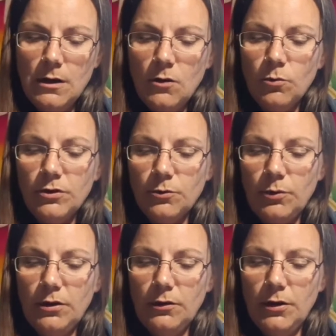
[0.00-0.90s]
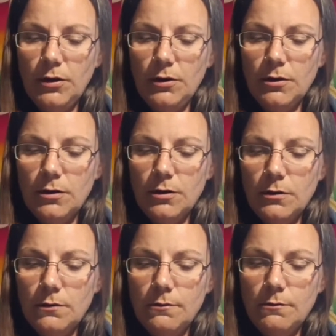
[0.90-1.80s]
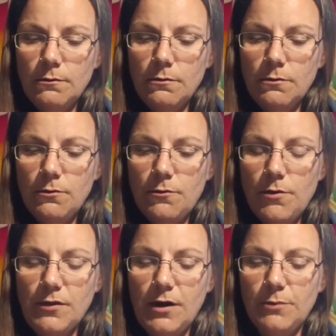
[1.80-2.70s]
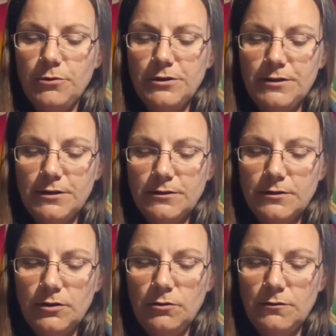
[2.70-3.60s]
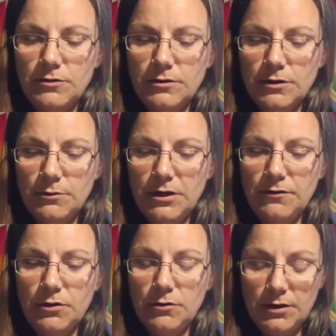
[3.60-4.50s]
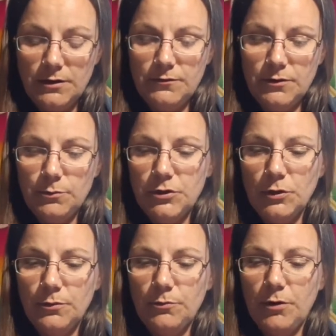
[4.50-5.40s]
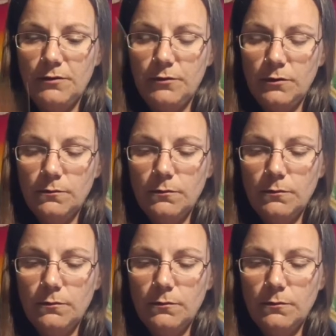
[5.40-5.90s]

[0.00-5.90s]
With the wheel here and the High Priestess, the universe is going to be giving you a gift. But don't be prideful.